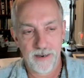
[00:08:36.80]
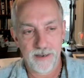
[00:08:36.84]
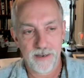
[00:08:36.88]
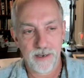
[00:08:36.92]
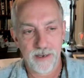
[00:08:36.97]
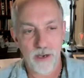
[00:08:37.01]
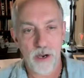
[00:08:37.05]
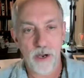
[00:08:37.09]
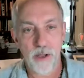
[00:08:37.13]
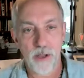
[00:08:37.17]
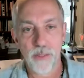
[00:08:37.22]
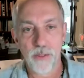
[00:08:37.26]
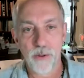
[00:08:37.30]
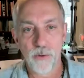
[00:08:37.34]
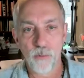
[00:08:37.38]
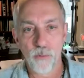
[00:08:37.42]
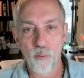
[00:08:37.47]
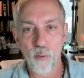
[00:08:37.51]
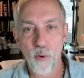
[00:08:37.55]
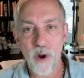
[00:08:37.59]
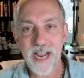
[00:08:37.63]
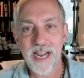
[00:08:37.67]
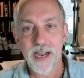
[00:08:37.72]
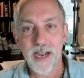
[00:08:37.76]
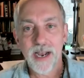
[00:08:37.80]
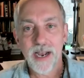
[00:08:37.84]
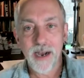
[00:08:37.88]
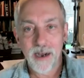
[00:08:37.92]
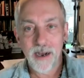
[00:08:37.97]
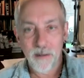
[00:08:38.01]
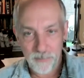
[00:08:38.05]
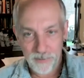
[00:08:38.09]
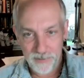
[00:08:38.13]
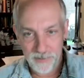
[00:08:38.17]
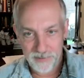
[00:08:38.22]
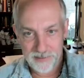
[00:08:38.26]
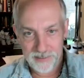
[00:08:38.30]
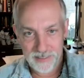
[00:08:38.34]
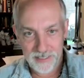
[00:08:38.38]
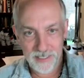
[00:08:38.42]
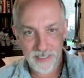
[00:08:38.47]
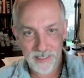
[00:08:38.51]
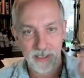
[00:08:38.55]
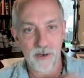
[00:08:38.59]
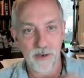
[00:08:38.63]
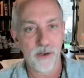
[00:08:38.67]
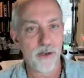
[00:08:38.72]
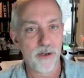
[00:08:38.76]
uh, on the way up,
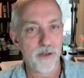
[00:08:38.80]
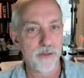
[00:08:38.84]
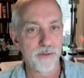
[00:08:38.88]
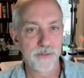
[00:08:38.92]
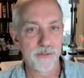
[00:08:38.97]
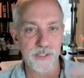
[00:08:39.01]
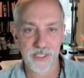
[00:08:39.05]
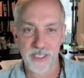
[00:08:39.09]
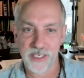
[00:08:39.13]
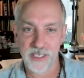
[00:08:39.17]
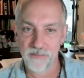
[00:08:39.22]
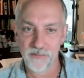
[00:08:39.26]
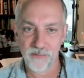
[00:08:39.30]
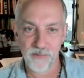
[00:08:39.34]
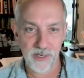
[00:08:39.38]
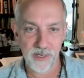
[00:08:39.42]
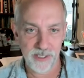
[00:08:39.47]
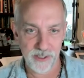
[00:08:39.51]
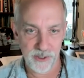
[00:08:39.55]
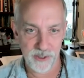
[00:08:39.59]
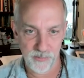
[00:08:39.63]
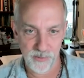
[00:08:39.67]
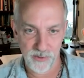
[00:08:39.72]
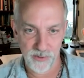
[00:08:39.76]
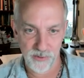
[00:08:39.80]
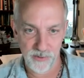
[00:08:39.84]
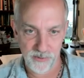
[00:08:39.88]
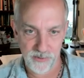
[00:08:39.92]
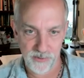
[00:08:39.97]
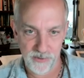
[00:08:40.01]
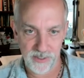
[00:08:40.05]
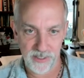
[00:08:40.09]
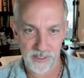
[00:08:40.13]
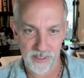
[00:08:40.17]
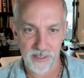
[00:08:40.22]
it all seemed very smooth.